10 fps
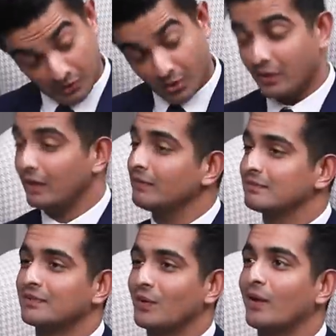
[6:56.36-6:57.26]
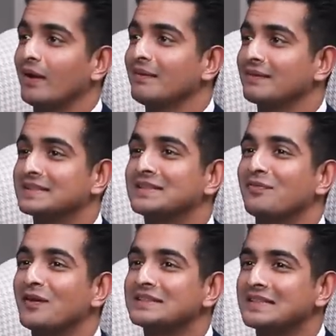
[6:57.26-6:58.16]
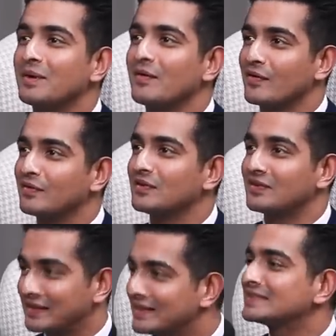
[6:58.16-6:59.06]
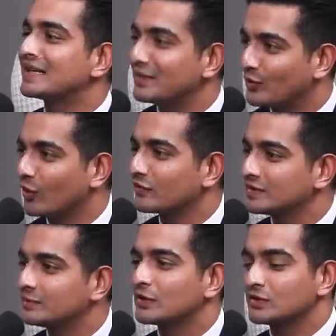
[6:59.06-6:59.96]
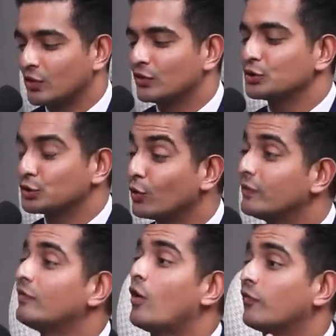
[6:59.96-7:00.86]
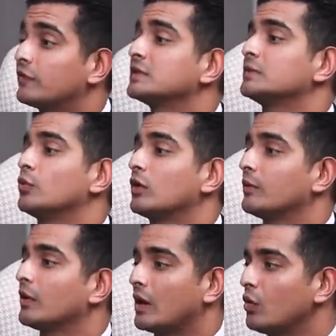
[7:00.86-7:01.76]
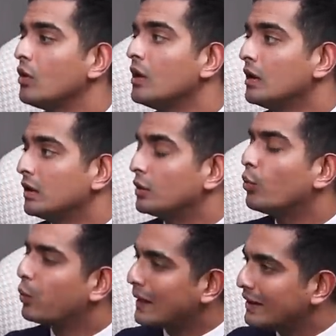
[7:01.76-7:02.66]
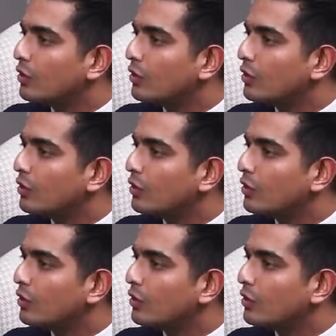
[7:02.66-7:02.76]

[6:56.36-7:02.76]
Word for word: Okay. Okay. This is the first time I've ever realistically thought of this because on the show, we've often spoken about how the way